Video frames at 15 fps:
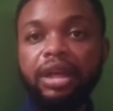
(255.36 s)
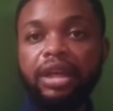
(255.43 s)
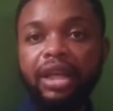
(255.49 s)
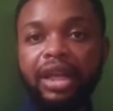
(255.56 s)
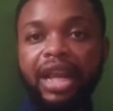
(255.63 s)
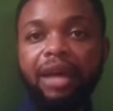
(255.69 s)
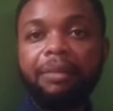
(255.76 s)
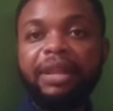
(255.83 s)
The
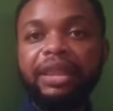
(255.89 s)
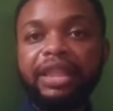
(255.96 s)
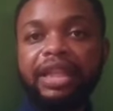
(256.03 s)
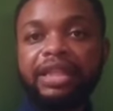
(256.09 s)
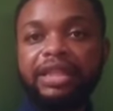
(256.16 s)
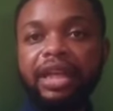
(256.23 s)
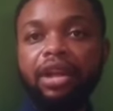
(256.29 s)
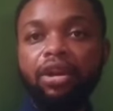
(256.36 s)
climate
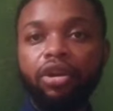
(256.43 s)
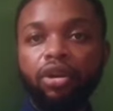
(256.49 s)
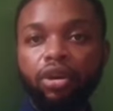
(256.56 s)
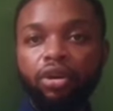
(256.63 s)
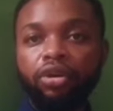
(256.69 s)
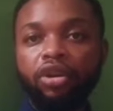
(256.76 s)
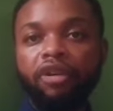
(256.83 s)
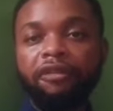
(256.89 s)
needs a
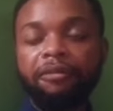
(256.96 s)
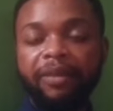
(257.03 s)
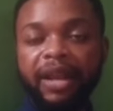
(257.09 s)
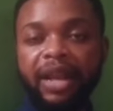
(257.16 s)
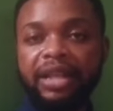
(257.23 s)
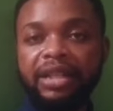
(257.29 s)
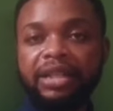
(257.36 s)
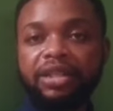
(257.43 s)
lot of
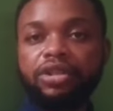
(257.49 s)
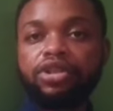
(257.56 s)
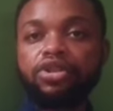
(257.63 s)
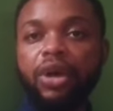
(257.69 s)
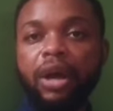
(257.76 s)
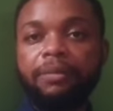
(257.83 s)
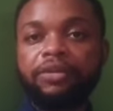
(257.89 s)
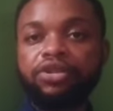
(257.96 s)
plants to
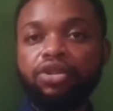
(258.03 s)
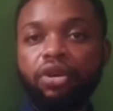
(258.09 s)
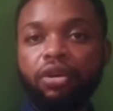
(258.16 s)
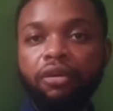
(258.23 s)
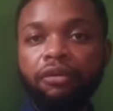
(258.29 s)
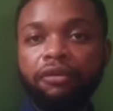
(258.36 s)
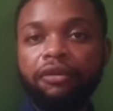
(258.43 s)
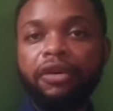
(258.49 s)

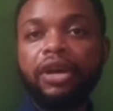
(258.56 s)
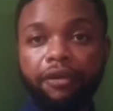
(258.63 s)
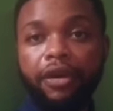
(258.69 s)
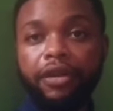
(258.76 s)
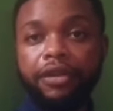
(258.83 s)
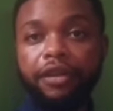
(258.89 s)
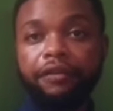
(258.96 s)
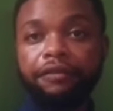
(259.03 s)
absorb
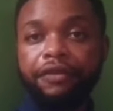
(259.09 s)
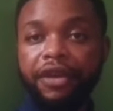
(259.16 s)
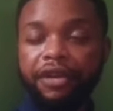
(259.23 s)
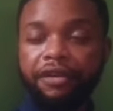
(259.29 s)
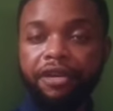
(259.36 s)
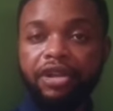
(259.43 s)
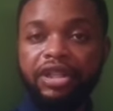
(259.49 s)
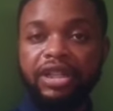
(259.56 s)
the
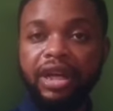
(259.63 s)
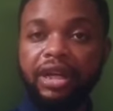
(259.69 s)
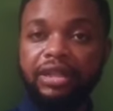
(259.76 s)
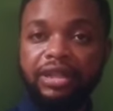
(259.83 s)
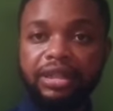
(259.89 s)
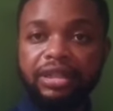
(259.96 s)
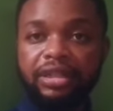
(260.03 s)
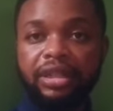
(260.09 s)
various
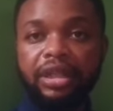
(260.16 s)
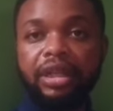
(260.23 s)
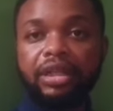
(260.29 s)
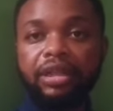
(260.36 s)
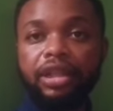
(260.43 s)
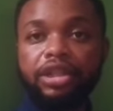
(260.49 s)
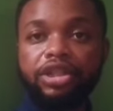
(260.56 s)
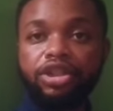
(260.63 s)
gases,
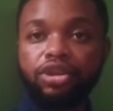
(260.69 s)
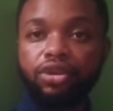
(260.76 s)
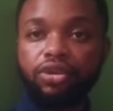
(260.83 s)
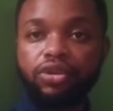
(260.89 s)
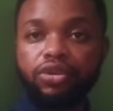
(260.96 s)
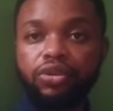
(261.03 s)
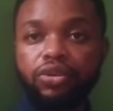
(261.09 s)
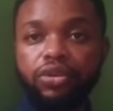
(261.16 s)
the
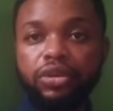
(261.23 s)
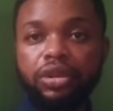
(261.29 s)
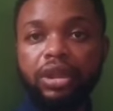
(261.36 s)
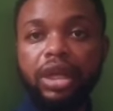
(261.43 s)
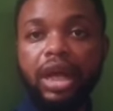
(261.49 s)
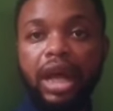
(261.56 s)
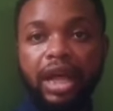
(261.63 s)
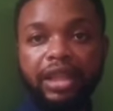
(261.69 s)
CO2s
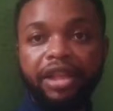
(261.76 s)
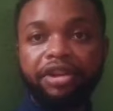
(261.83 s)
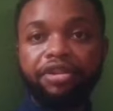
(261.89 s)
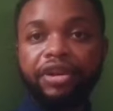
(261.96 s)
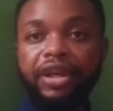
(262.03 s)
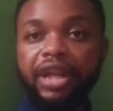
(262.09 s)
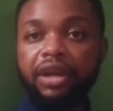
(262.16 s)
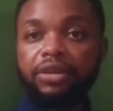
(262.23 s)
and the
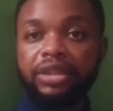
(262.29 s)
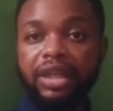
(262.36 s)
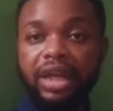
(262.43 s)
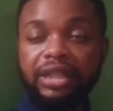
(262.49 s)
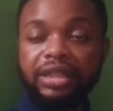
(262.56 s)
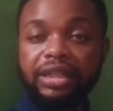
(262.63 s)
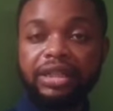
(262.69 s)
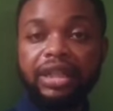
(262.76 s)
greenhouse
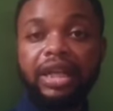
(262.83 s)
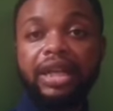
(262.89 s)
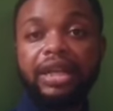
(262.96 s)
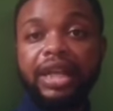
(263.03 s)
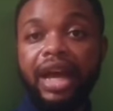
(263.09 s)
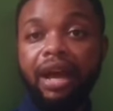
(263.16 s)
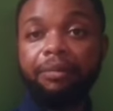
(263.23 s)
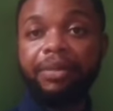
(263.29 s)
gases
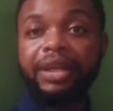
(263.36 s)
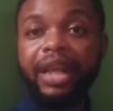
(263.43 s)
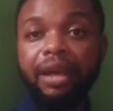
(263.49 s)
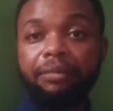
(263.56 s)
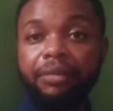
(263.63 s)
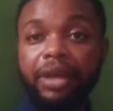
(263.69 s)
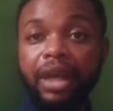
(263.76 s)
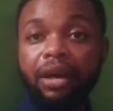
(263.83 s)
that have
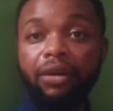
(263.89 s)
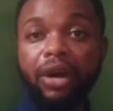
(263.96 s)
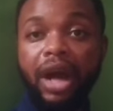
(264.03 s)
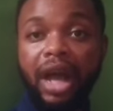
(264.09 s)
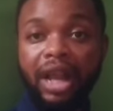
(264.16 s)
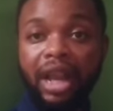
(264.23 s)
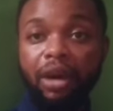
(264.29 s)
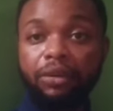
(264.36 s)
been
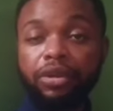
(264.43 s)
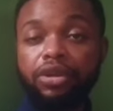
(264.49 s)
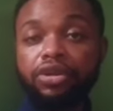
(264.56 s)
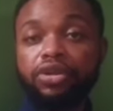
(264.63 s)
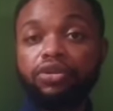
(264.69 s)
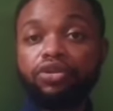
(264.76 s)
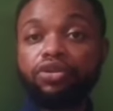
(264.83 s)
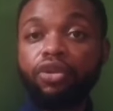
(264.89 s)
allowed
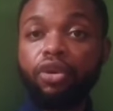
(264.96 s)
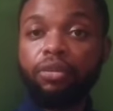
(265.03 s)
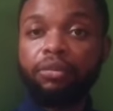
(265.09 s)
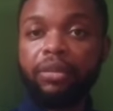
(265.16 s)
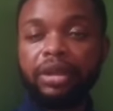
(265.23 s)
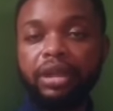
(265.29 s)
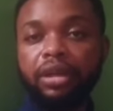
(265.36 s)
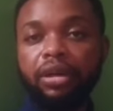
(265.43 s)
to
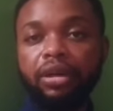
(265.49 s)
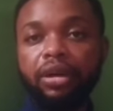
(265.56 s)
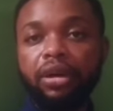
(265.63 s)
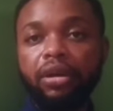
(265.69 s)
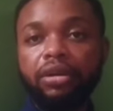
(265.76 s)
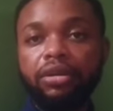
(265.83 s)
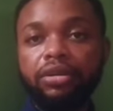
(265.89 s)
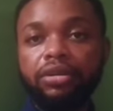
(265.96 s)
roam
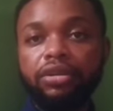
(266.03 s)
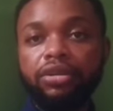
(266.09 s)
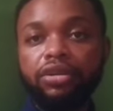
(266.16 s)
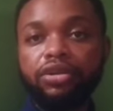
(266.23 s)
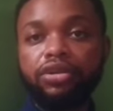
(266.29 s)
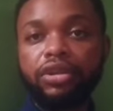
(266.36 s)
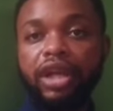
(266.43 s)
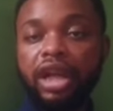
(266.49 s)

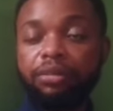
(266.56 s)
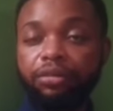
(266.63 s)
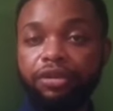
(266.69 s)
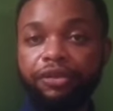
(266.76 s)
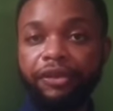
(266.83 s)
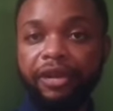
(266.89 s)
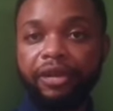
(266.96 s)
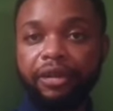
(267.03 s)
to the
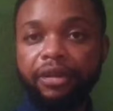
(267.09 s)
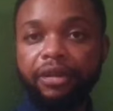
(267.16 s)
atmosphere.